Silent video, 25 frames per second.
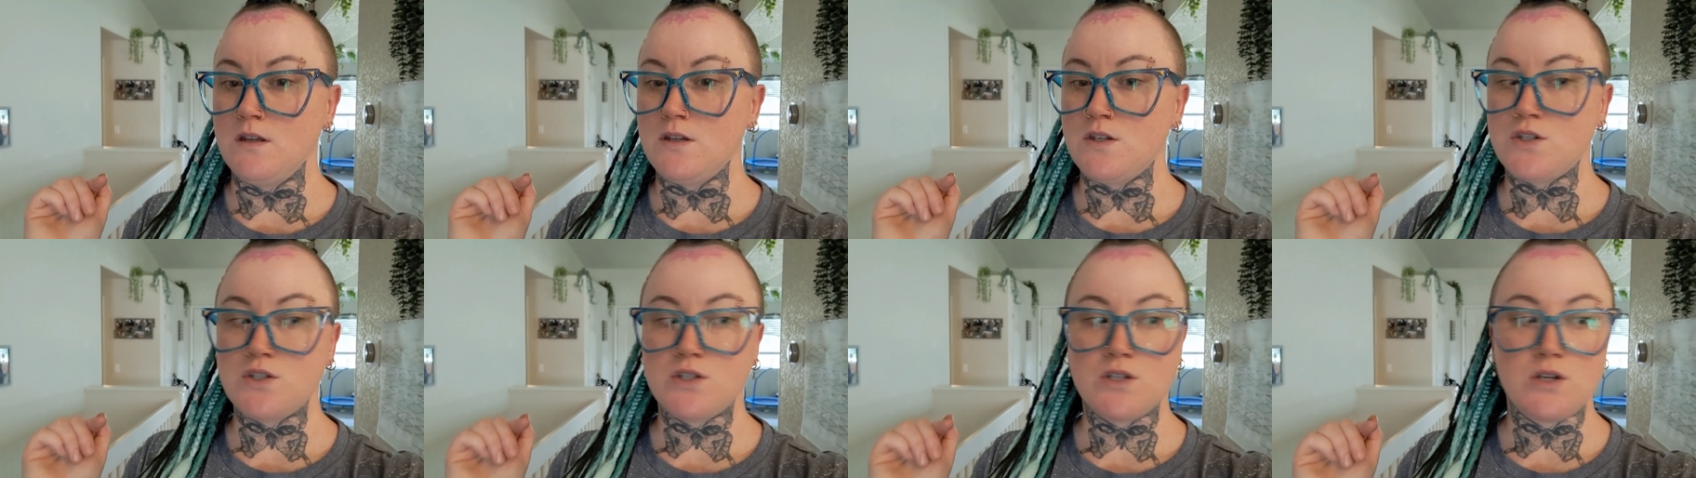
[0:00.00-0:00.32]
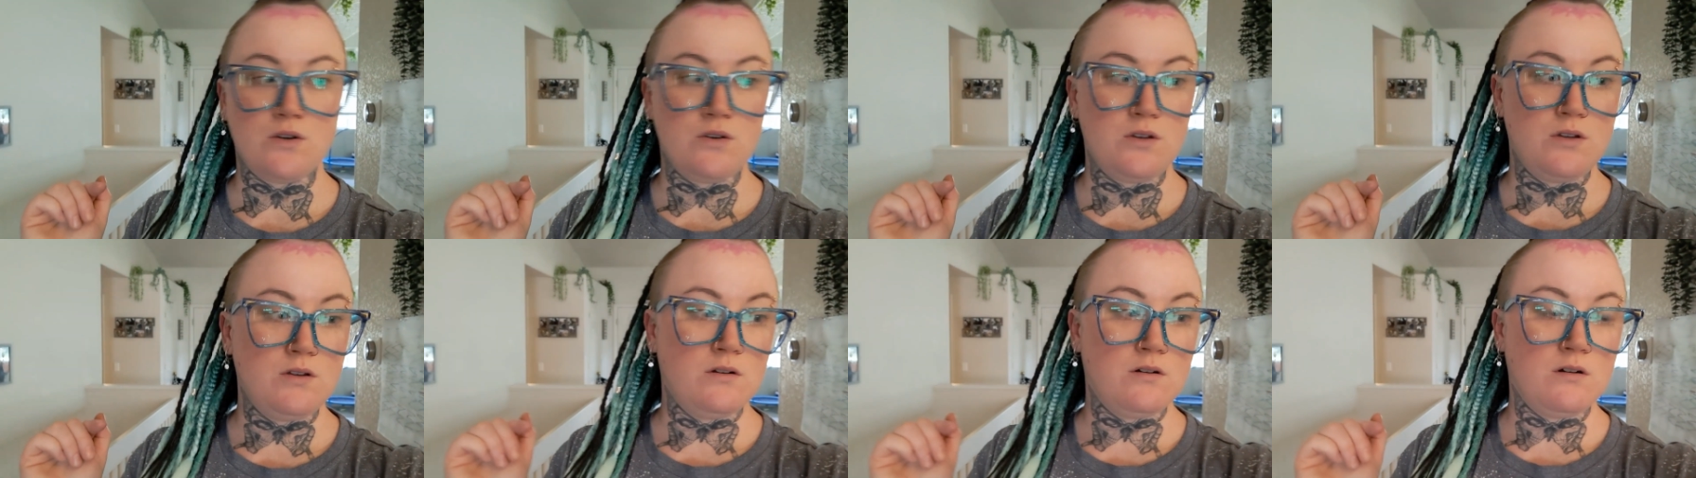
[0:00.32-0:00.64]

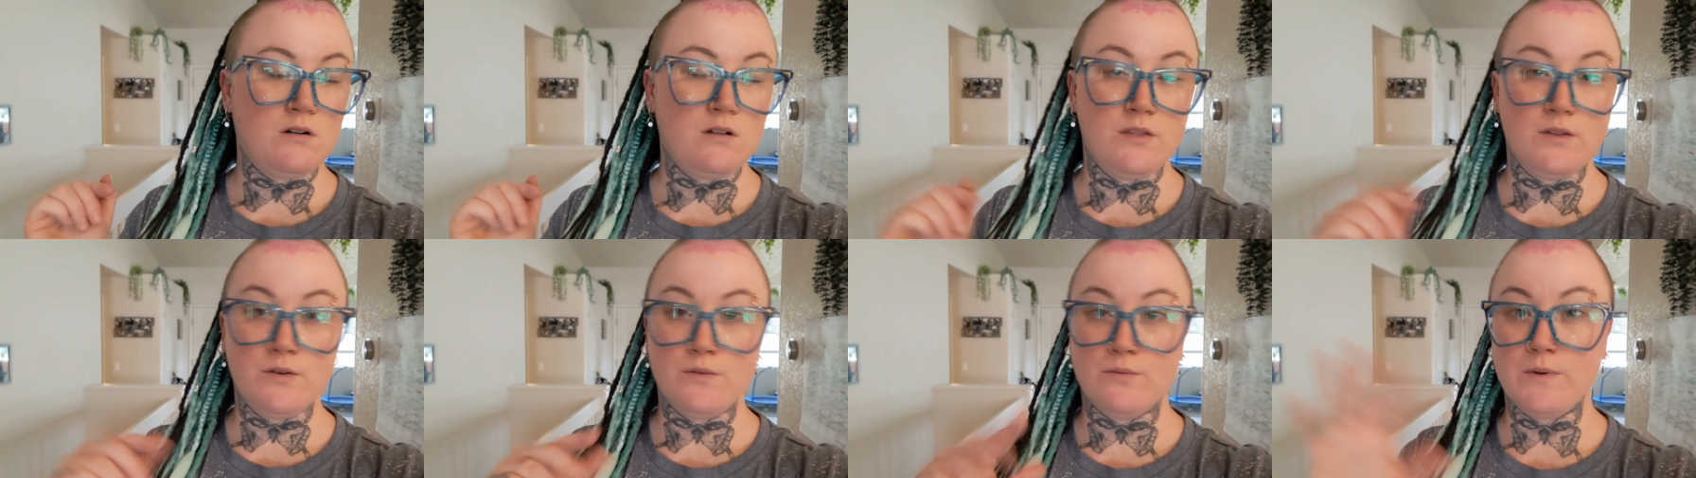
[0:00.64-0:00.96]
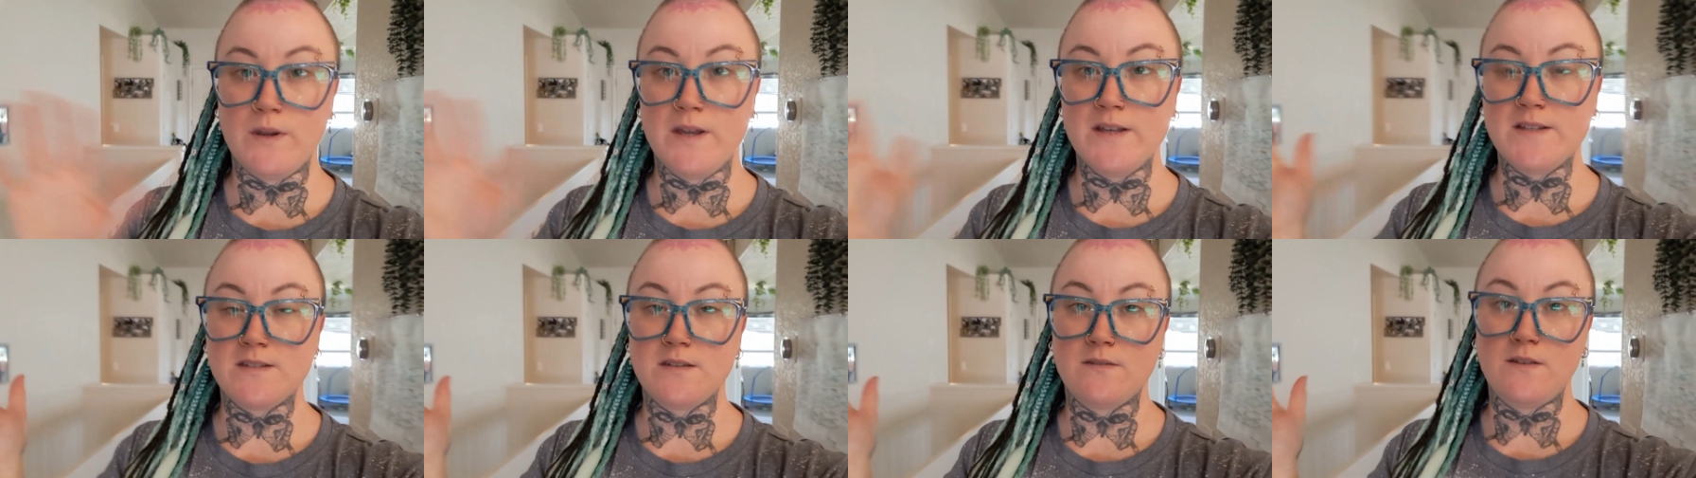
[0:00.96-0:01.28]
show you all the
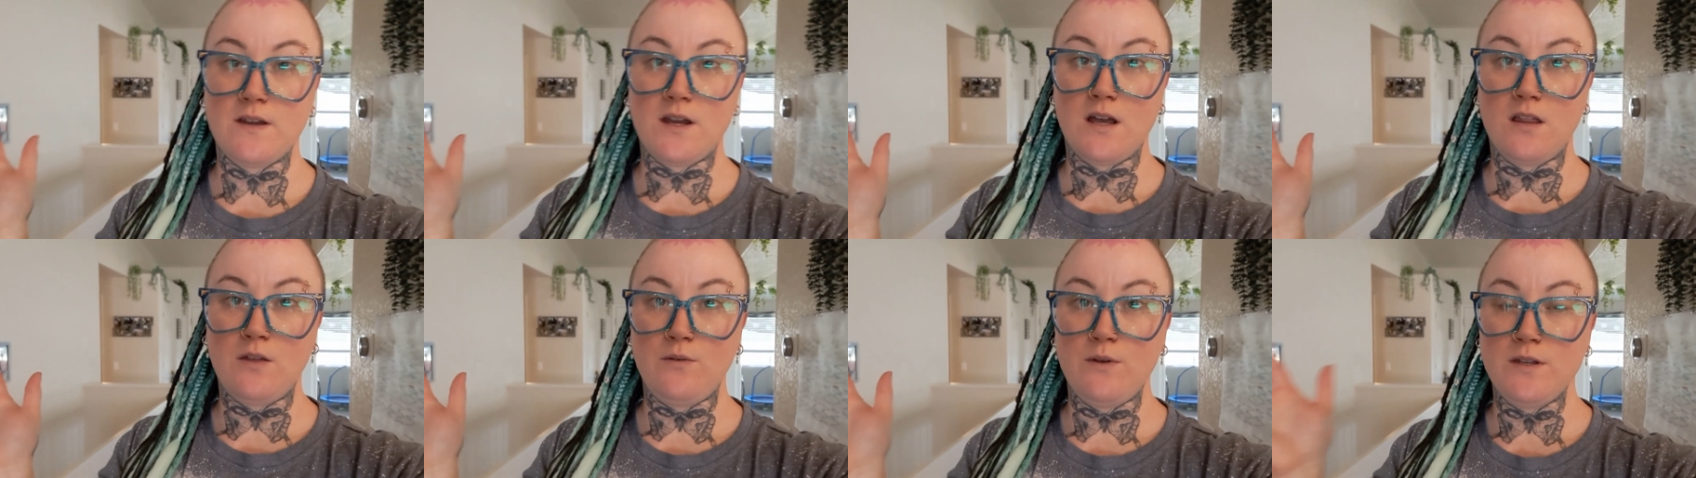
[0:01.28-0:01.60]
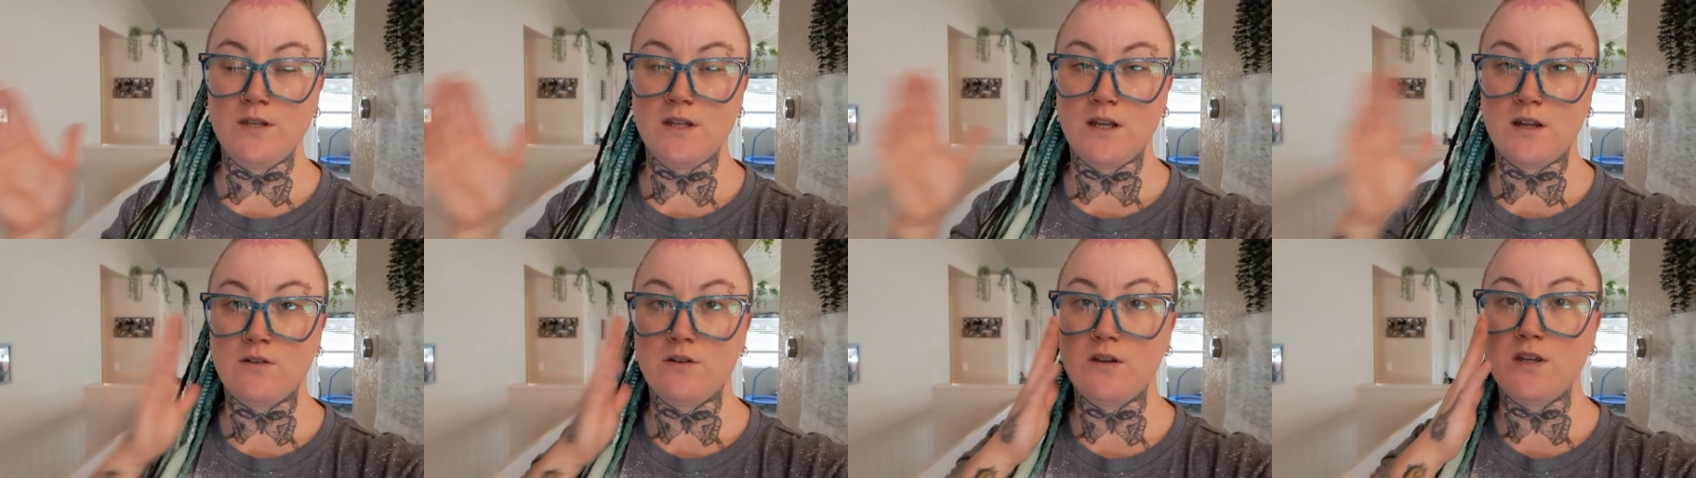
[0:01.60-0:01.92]
rest of the Halloween
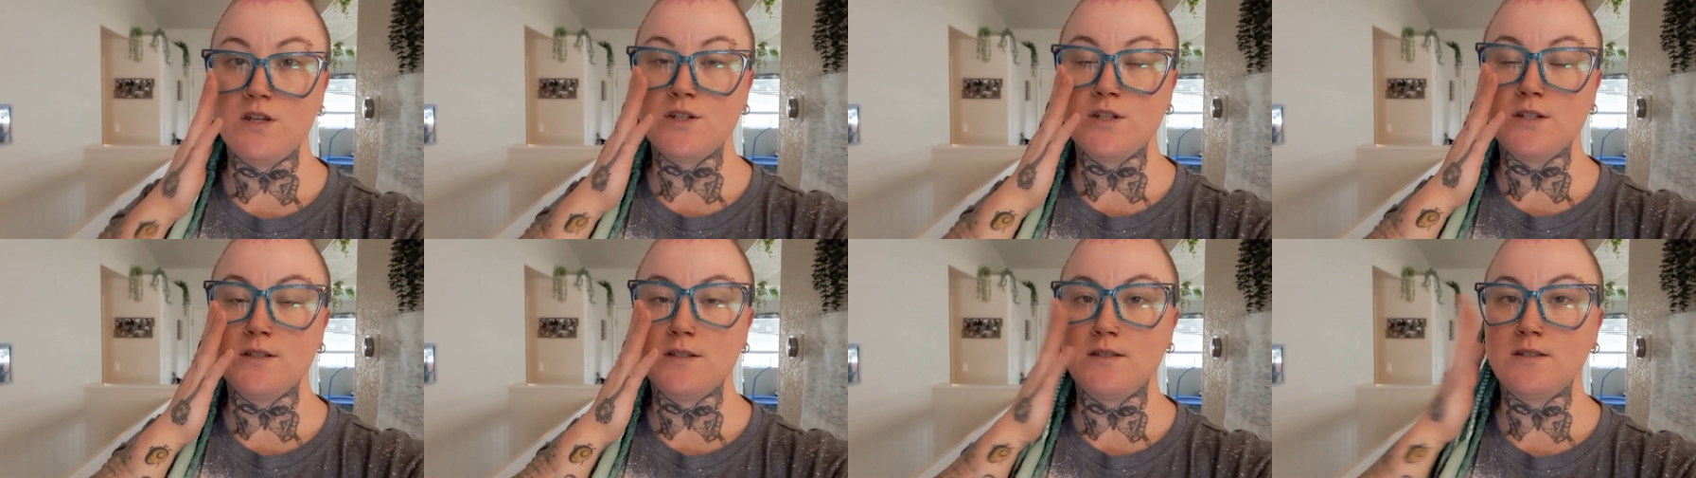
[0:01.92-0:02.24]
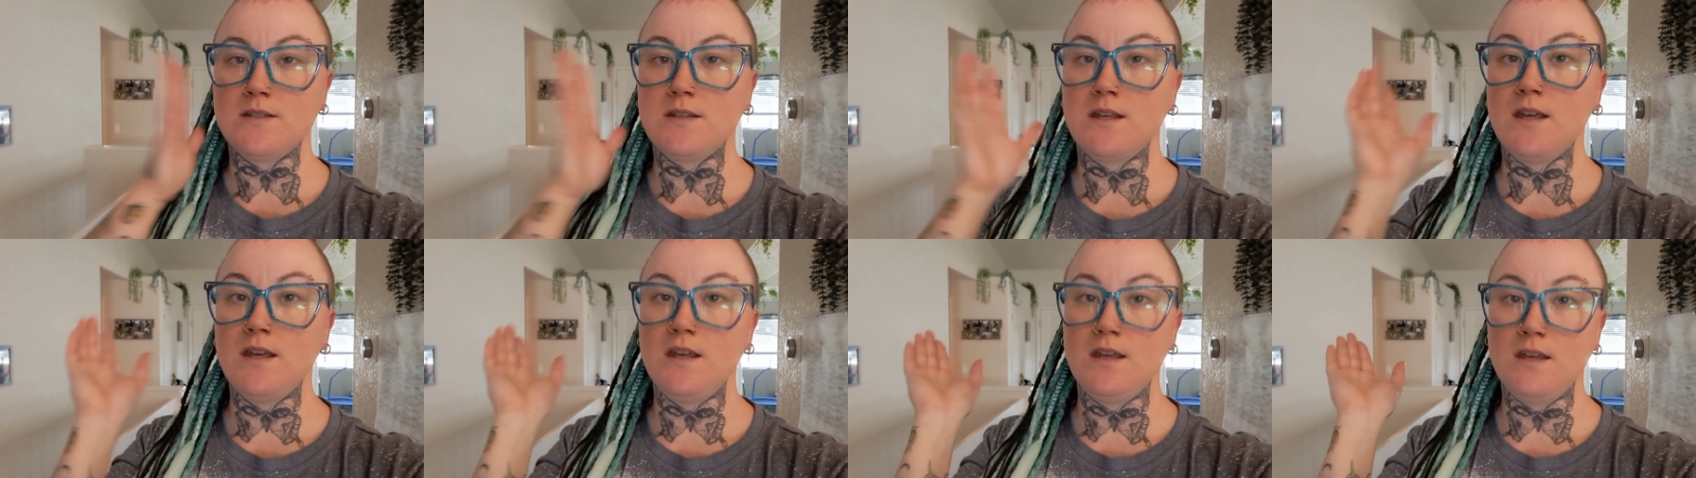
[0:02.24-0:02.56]

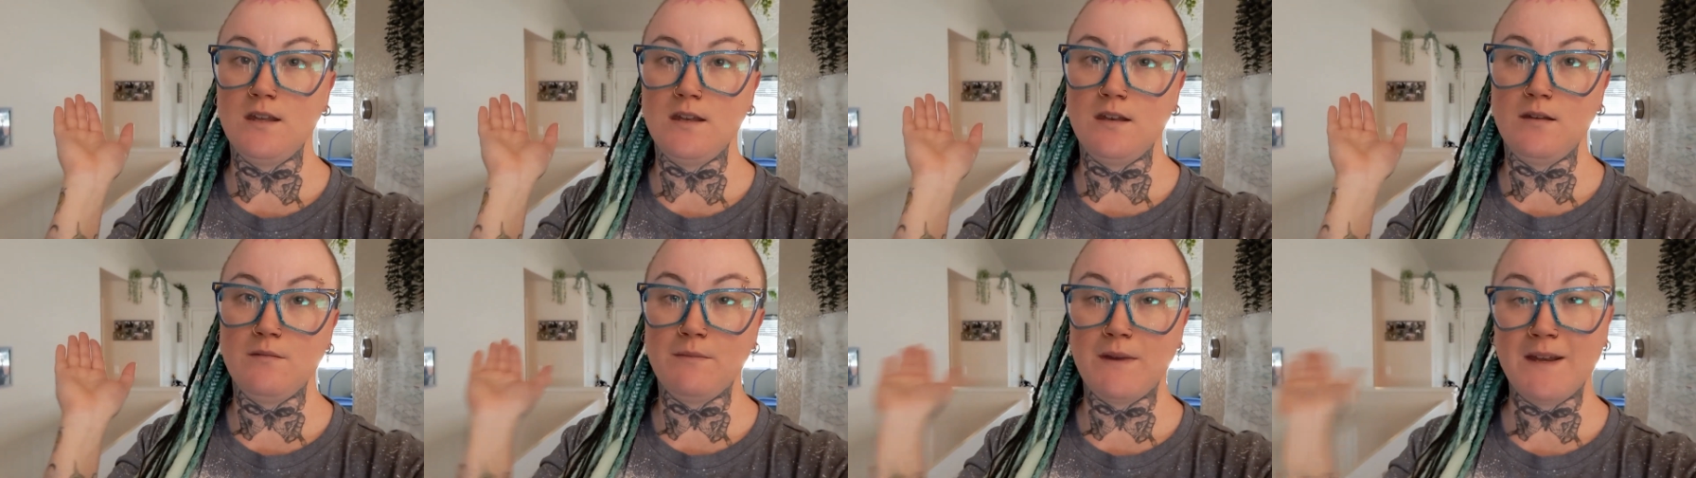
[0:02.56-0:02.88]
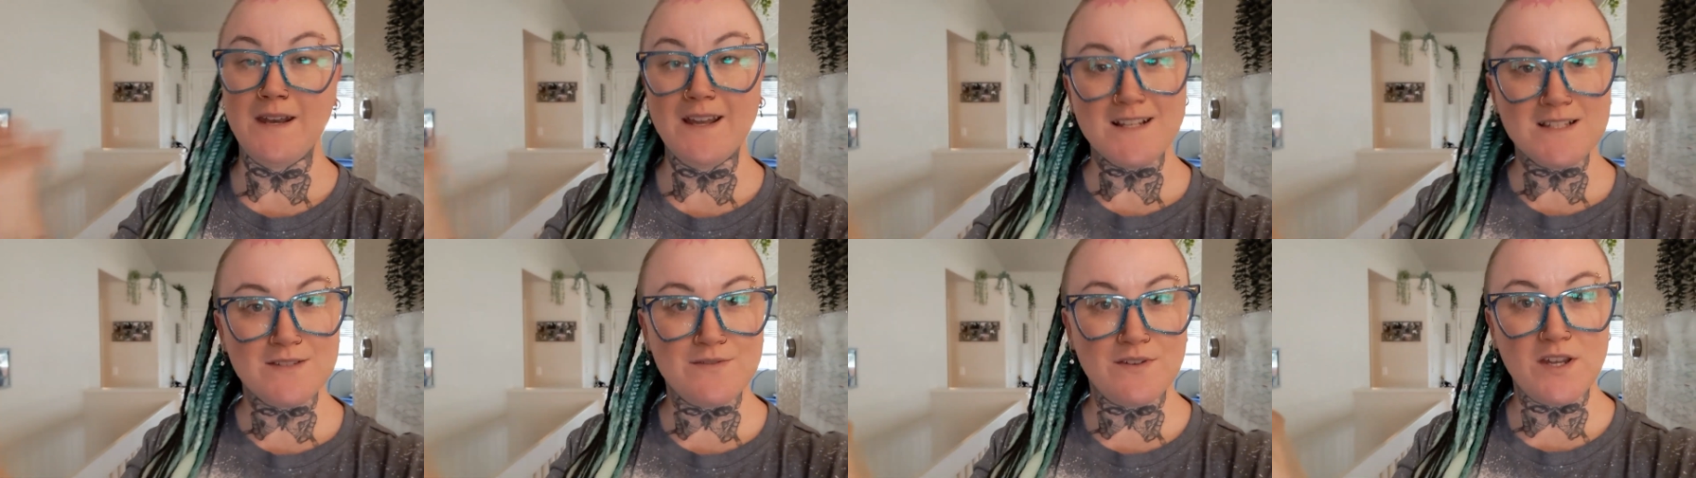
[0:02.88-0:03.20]
decorations in my
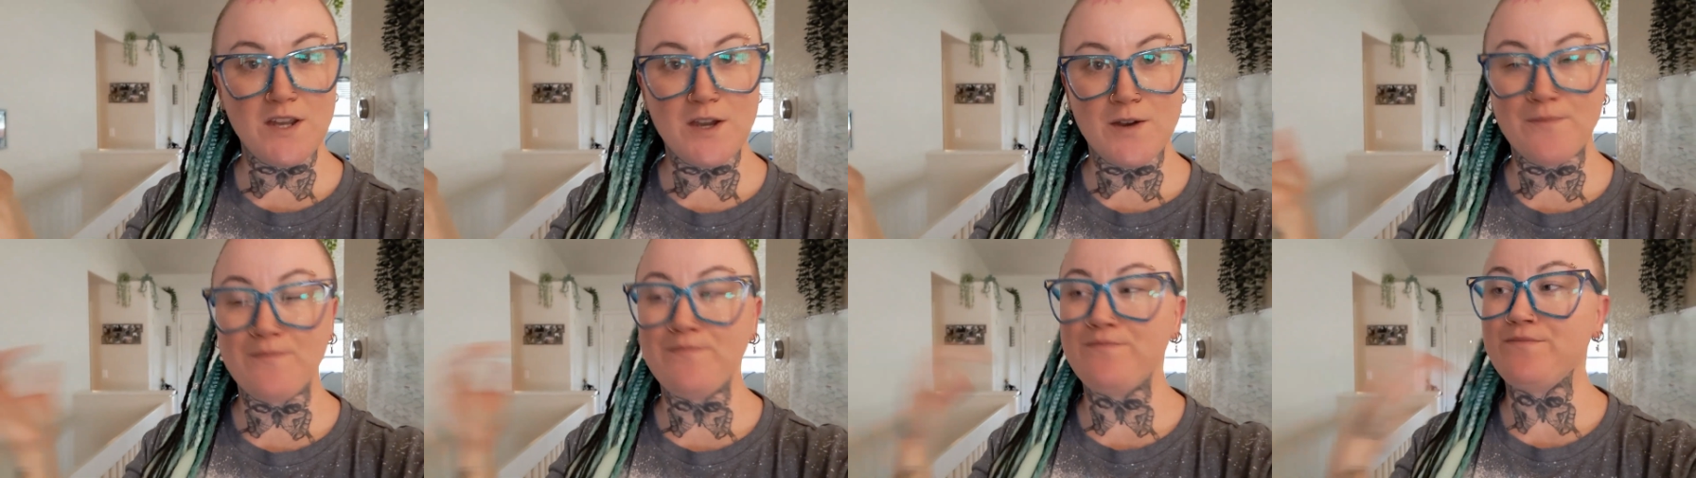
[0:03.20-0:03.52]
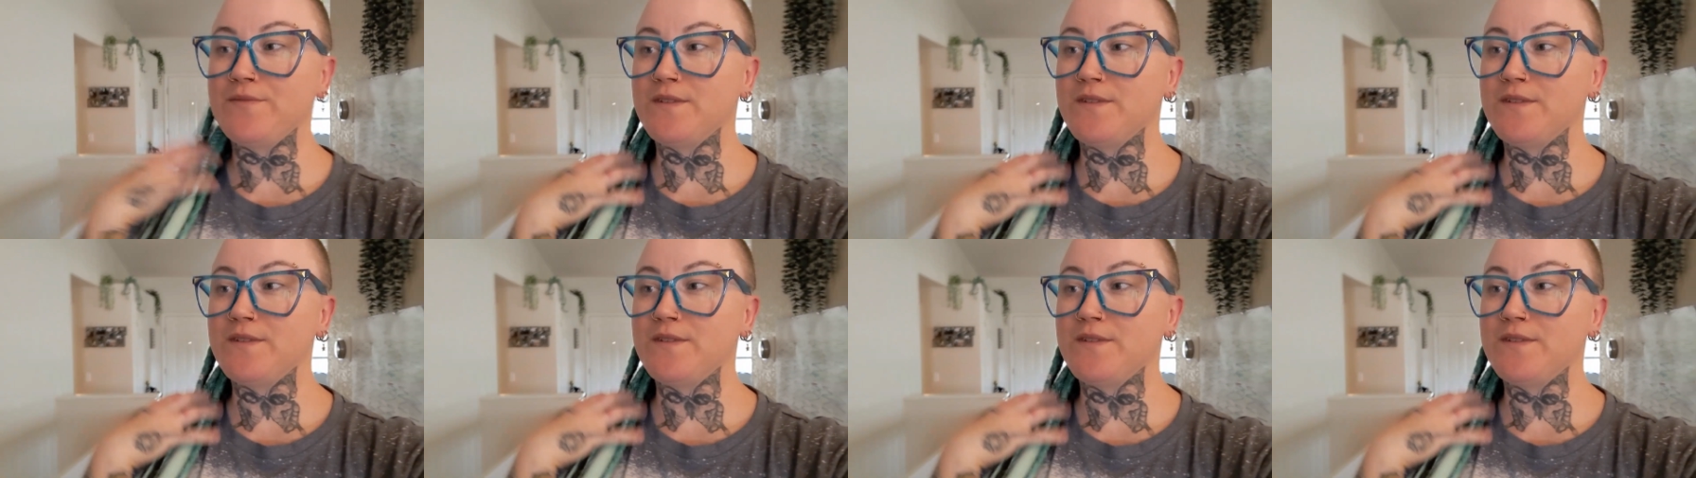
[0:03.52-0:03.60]
next video.